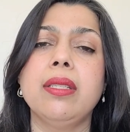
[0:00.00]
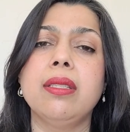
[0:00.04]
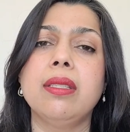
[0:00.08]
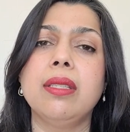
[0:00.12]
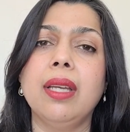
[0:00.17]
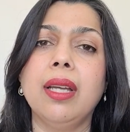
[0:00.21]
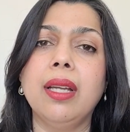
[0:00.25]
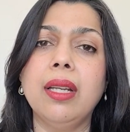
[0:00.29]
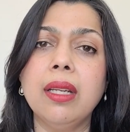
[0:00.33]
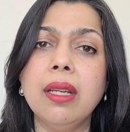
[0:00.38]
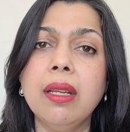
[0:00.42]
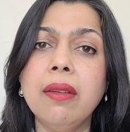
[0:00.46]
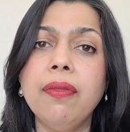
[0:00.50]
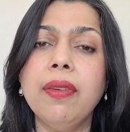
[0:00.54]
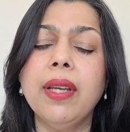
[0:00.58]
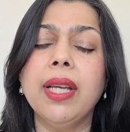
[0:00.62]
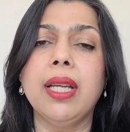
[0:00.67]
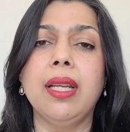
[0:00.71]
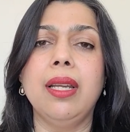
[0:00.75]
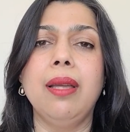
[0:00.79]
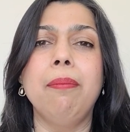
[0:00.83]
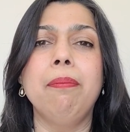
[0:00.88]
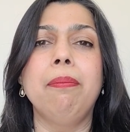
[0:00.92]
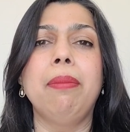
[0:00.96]

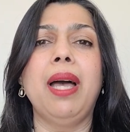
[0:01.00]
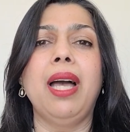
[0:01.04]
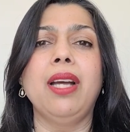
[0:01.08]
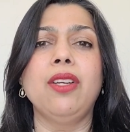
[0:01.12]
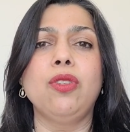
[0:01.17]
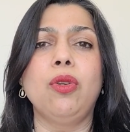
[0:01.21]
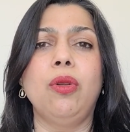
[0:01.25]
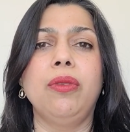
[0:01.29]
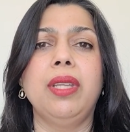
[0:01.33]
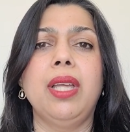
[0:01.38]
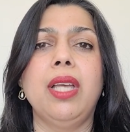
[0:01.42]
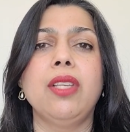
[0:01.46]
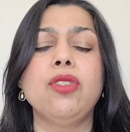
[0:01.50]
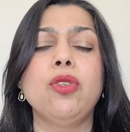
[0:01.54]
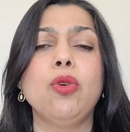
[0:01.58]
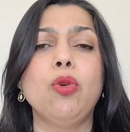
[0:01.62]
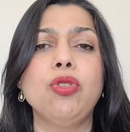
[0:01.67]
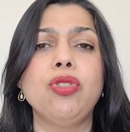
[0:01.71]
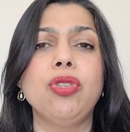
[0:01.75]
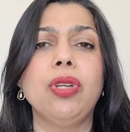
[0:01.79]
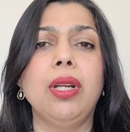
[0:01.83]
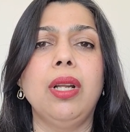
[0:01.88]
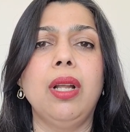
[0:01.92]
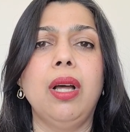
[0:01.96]
significant impact on their
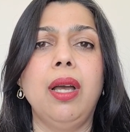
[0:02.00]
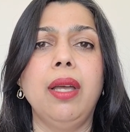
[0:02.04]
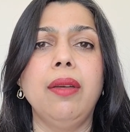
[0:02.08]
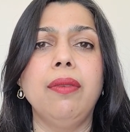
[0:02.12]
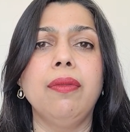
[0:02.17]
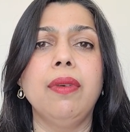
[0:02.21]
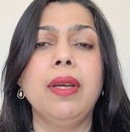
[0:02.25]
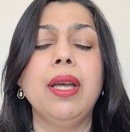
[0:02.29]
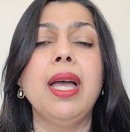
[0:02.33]
social life